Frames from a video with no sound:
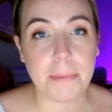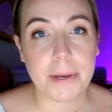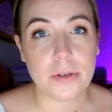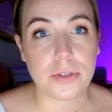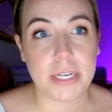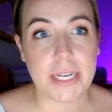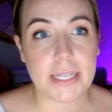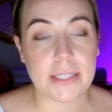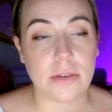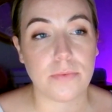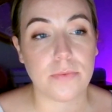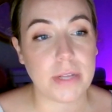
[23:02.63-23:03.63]
poetry
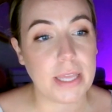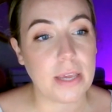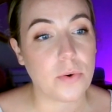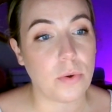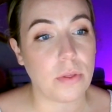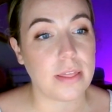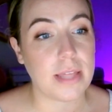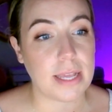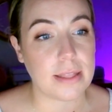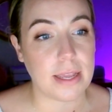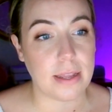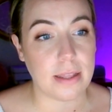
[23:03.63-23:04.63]
is a really cool
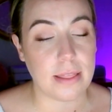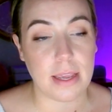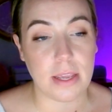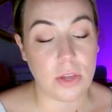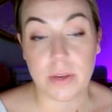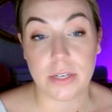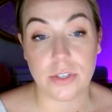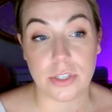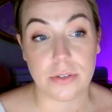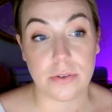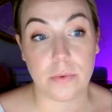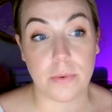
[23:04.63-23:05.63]
thing that you can
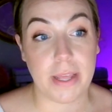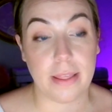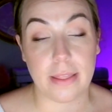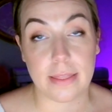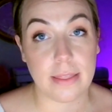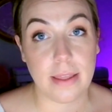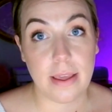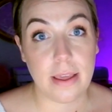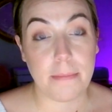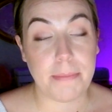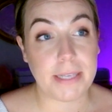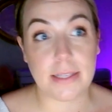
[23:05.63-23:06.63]
do with
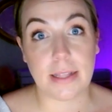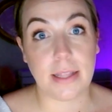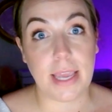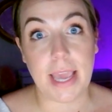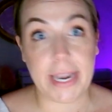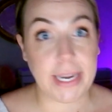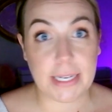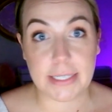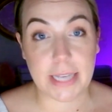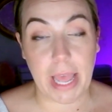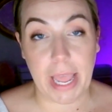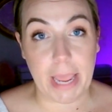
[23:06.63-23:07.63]
basically any
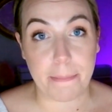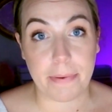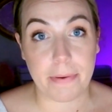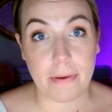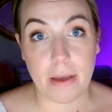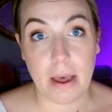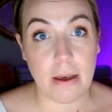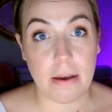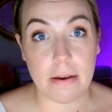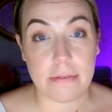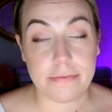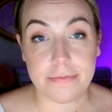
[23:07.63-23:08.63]
type
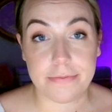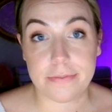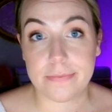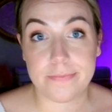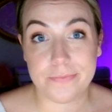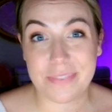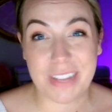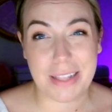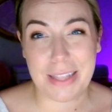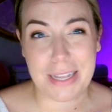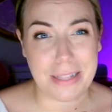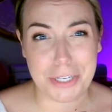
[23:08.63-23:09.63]
of
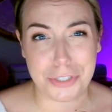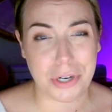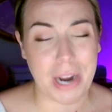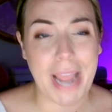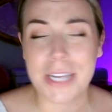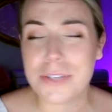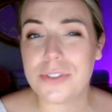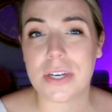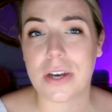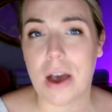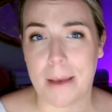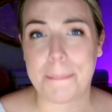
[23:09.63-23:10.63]
like literature. I used
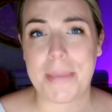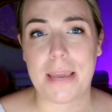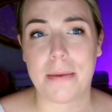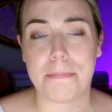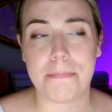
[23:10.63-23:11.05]
to copy